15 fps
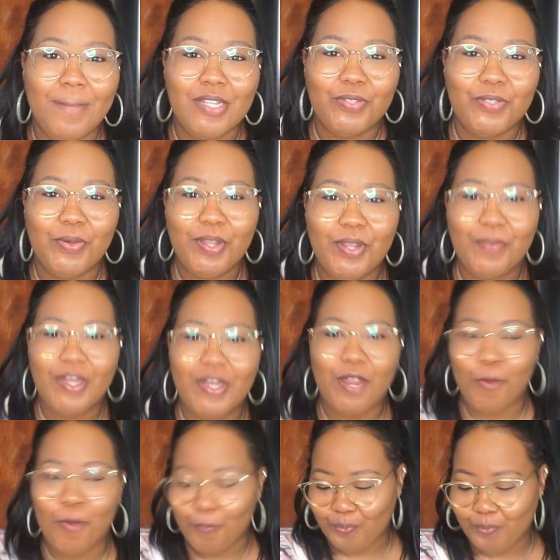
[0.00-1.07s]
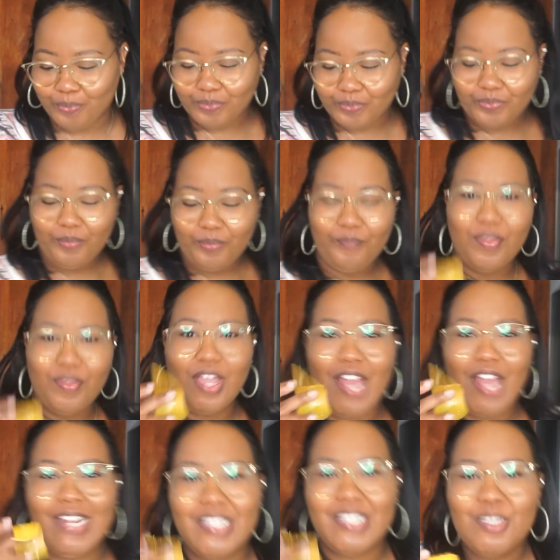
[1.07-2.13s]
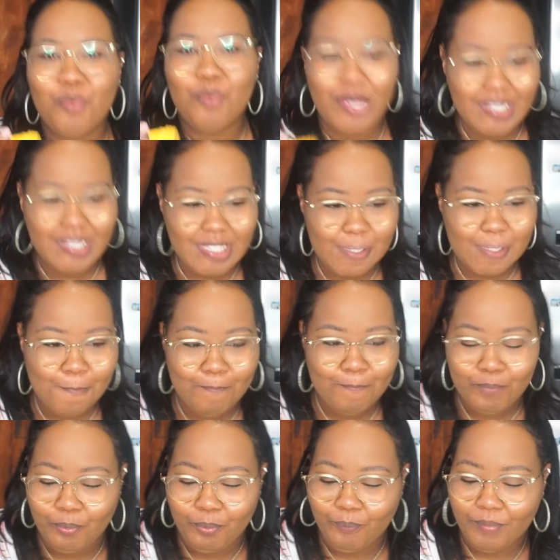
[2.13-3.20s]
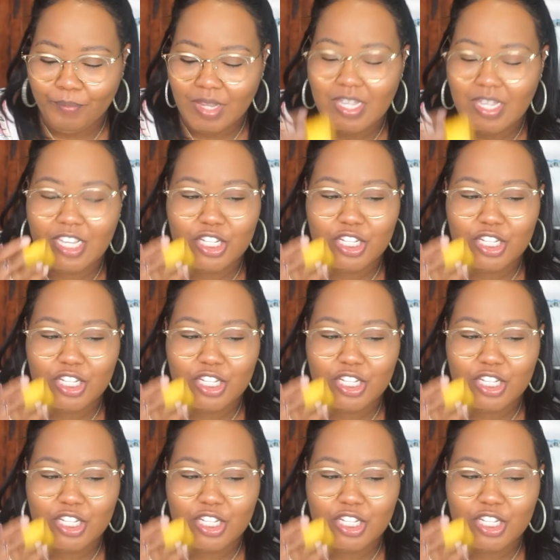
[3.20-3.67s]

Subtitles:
it all the way down. At this point, you can